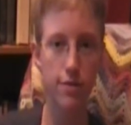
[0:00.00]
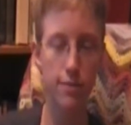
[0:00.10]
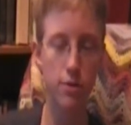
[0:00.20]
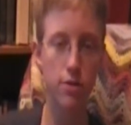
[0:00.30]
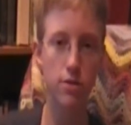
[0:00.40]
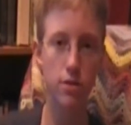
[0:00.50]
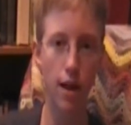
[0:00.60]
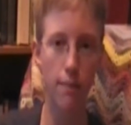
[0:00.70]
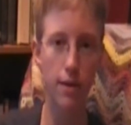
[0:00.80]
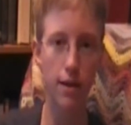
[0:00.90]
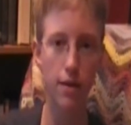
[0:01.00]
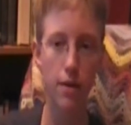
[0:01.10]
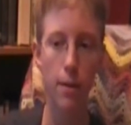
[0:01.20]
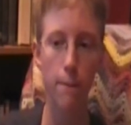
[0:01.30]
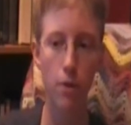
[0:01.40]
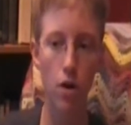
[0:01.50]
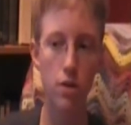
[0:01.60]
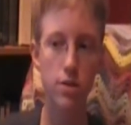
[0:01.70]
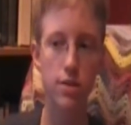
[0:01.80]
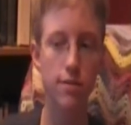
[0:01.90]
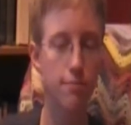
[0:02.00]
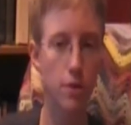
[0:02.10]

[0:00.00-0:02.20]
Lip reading: some good zombie books,